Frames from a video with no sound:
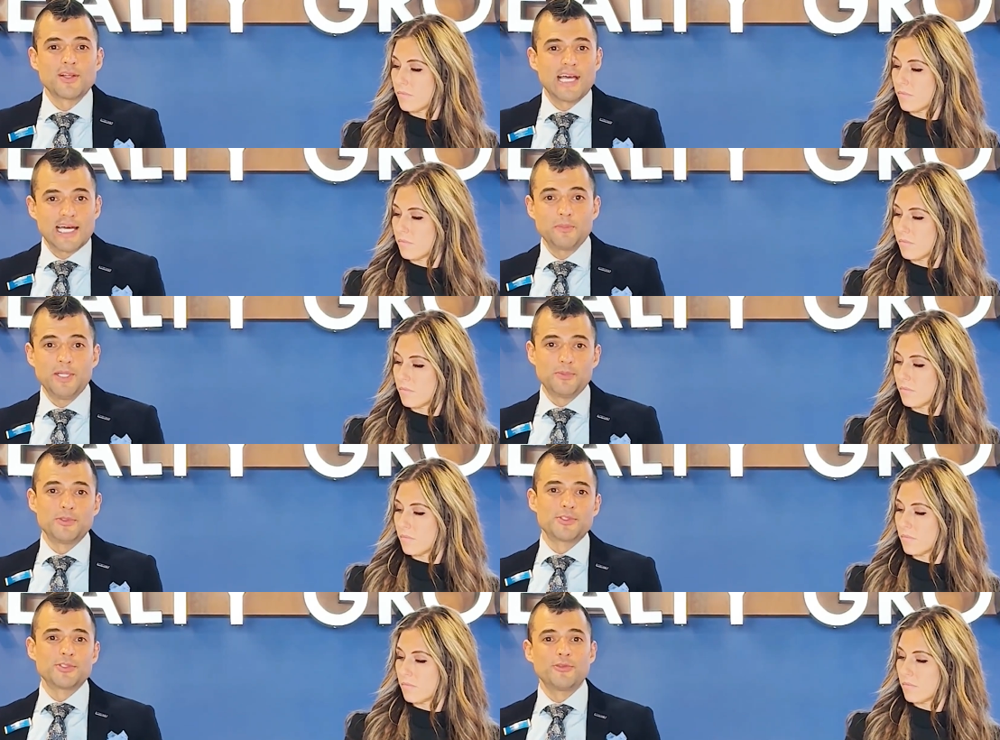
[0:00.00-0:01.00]
Speaker 1: with a lot of
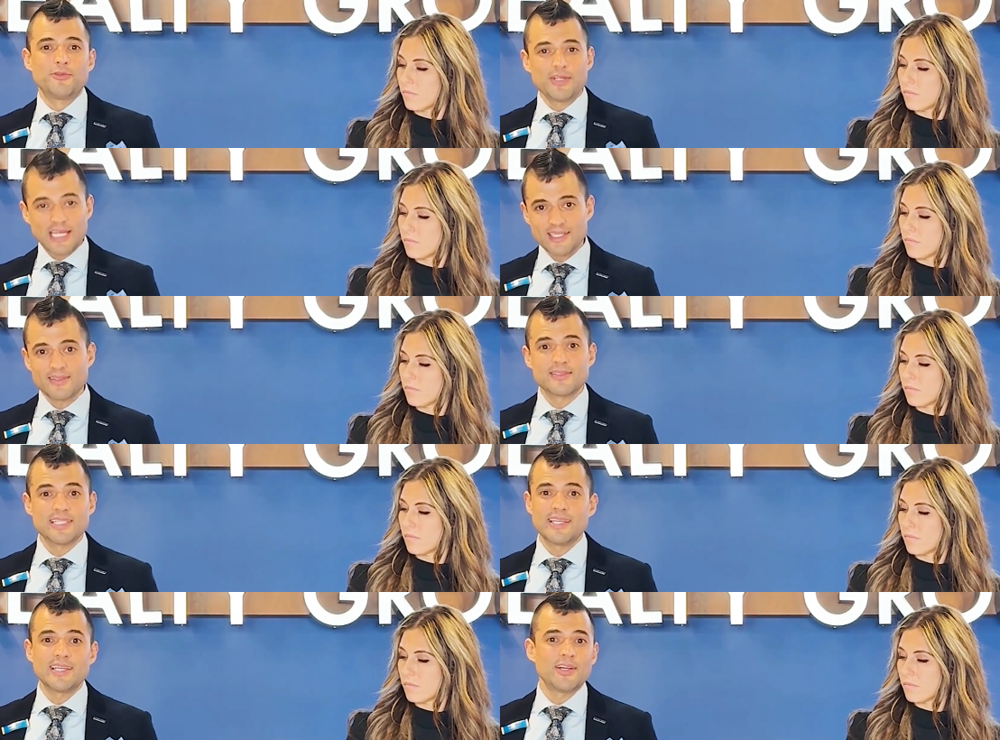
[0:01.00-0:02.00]
people. So if you're not
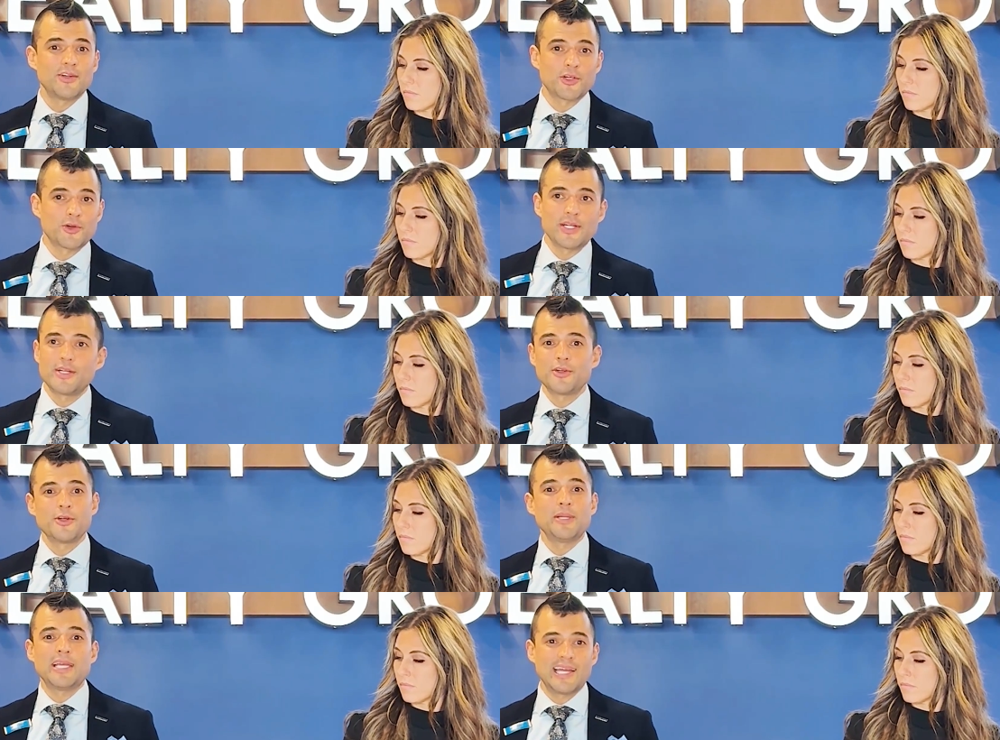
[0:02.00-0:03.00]
taking care of your credit or
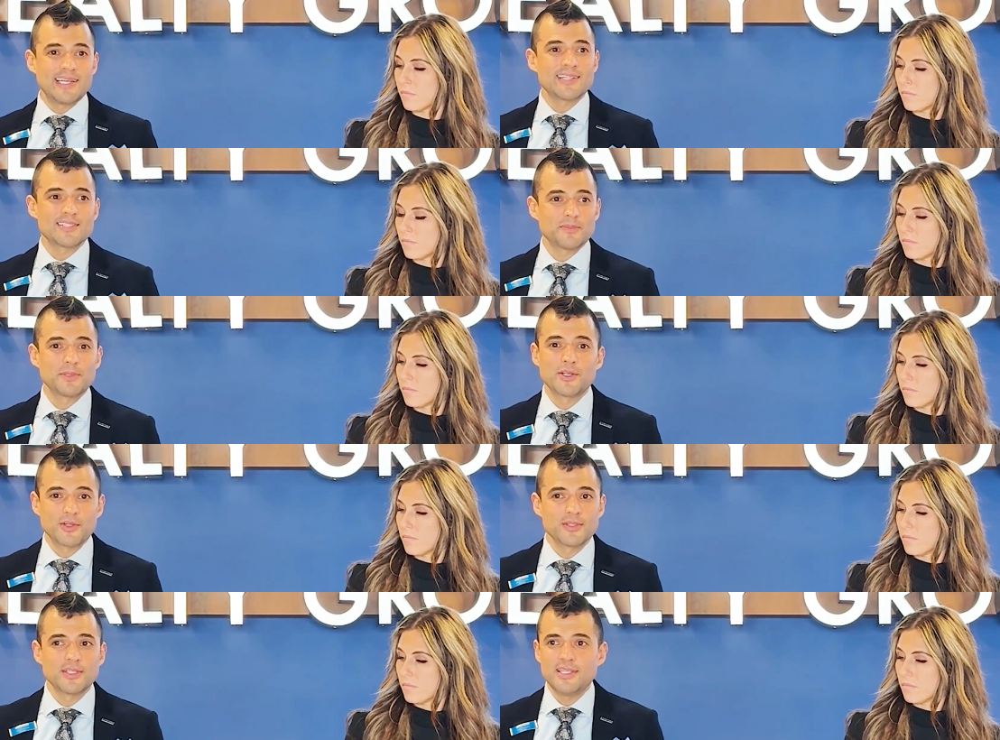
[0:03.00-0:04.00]
you're behind on something
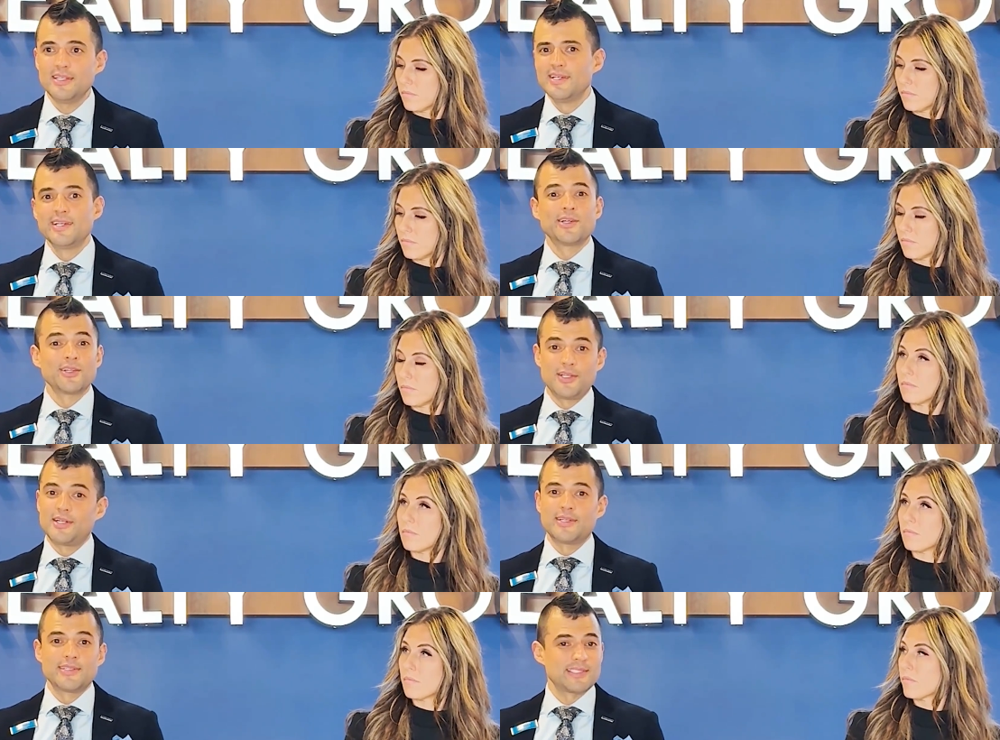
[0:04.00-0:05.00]
currently, good
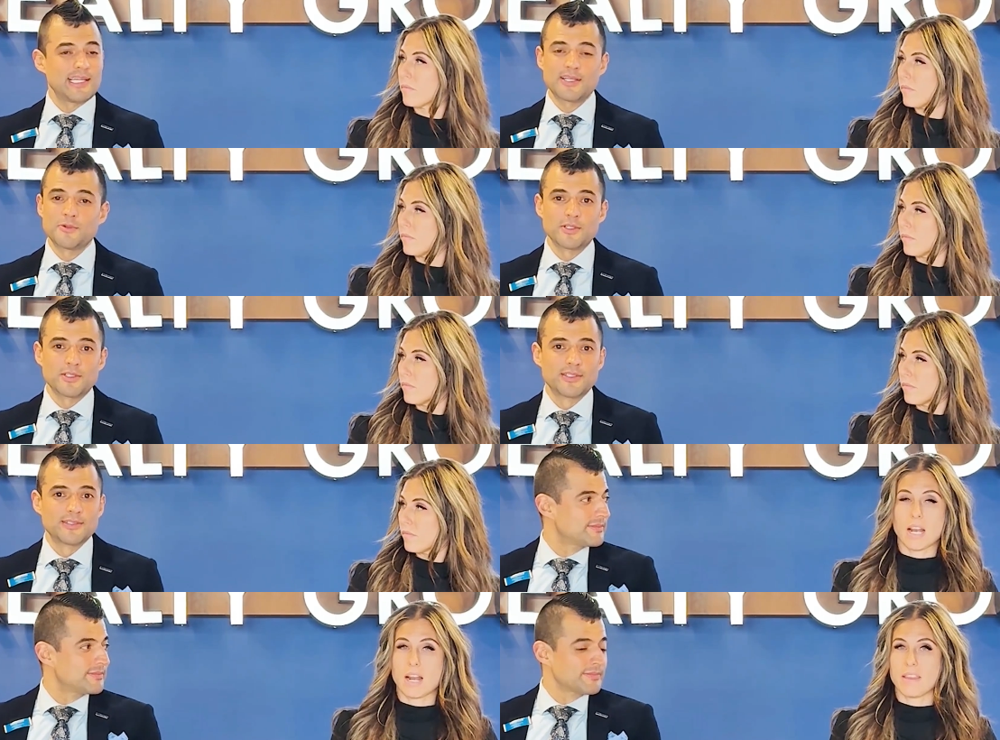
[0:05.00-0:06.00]
luck. It's not going to work.
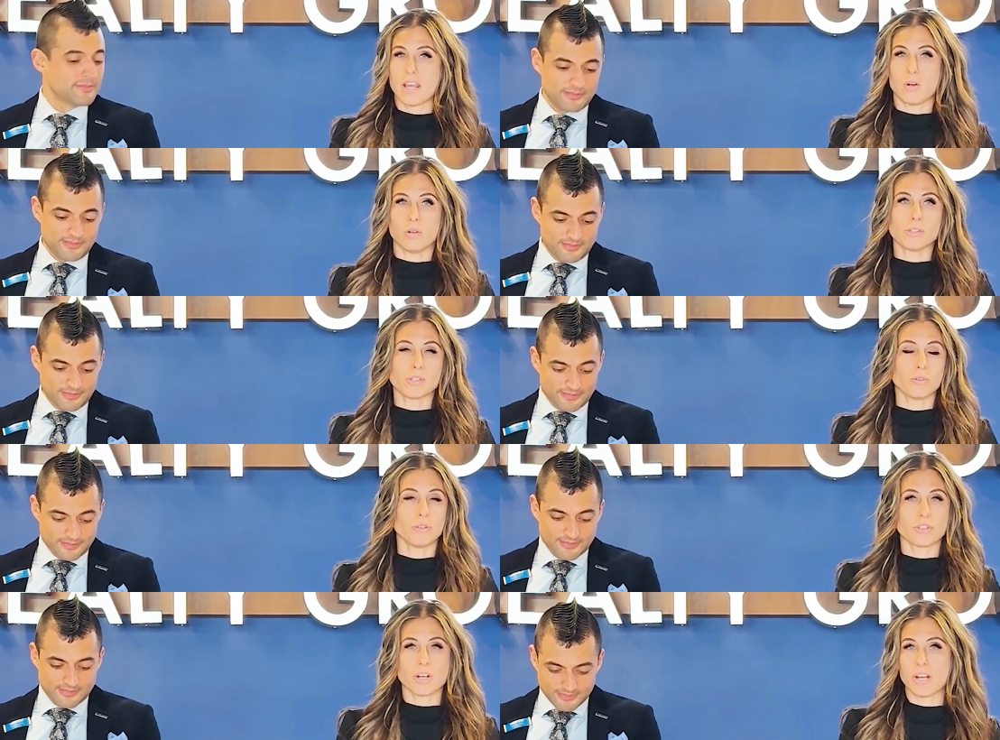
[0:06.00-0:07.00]
Speaker 2: Get out of that old
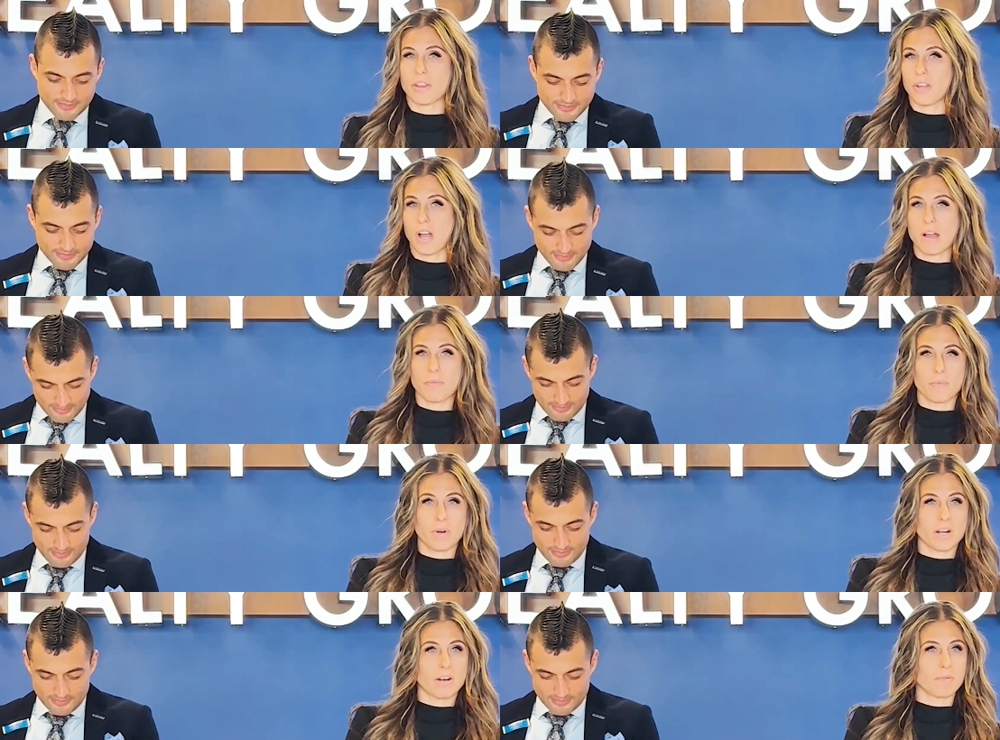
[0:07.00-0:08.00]
school train of thought
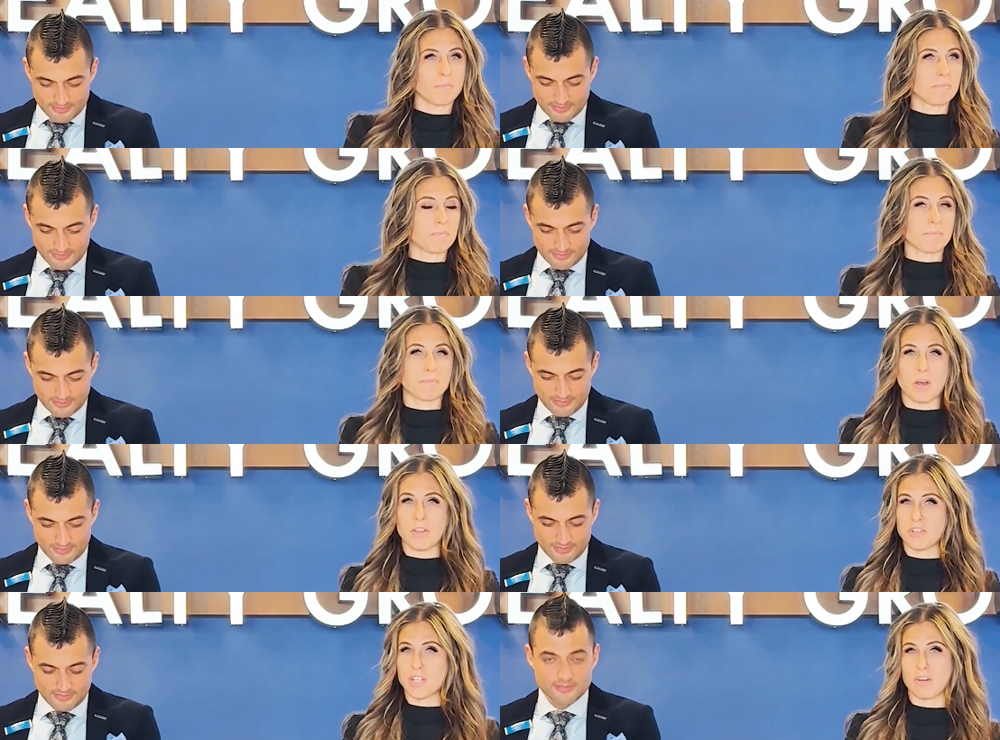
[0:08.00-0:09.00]
where
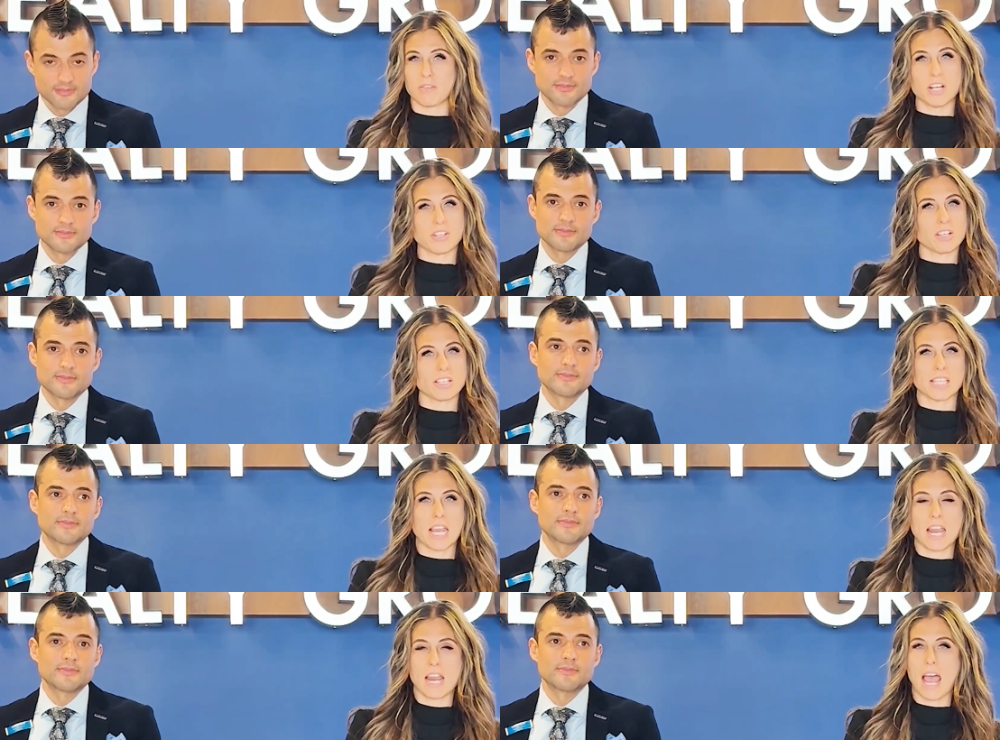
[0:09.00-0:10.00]
other generations
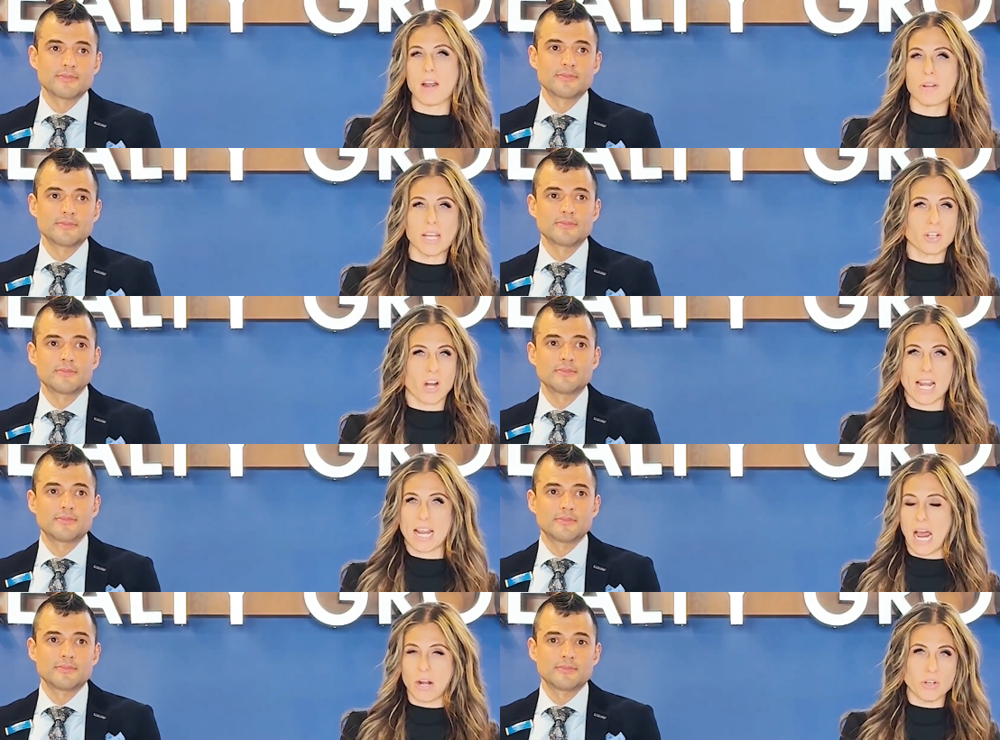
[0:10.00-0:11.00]
say, I don't need
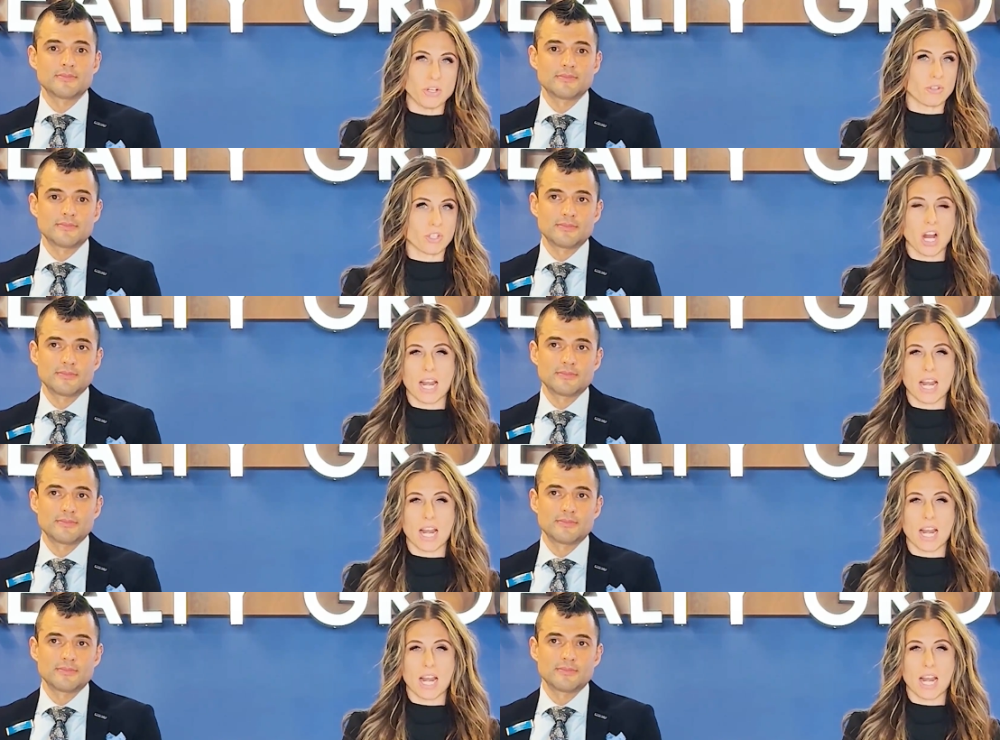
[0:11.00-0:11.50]
credit, I don't use